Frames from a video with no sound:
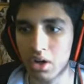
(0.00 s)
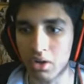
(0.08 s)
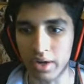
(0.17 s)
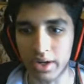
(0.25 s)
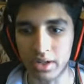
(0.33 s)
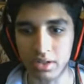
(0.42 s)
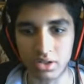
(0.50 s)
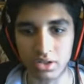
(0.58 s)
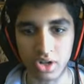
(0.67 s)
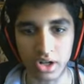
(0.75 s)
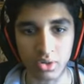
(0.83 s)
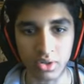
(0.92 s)
All right.
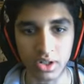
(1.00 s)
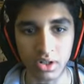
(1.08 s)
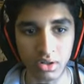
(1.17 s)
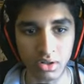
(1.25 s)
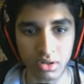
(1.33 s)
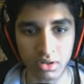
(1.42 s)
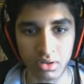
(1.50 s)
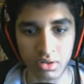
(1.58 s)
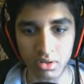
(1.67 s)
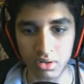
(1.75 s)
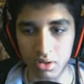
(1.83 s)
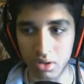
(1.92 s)
Should I go here?
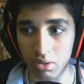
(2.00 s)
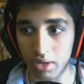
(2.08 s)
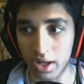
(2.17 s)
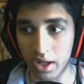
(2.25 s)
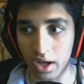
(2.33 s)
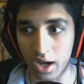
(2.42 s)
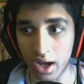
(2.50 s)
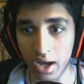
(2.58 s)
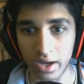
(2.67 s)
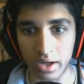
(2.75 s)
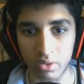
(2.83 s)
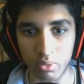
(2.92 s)
Oh, uh, uh,
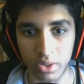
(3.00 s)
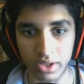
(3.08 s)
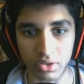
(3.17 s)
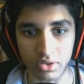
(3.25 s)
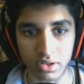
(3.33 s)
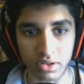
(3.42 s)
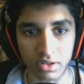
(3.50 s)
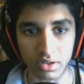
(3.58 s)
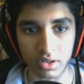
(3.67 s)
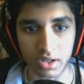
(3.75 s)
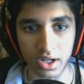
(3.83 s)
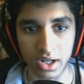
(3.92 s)
hi. Wait. There's a.
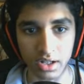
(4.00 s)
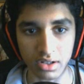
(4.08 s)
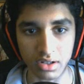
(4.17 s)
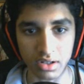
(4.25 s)
Can I?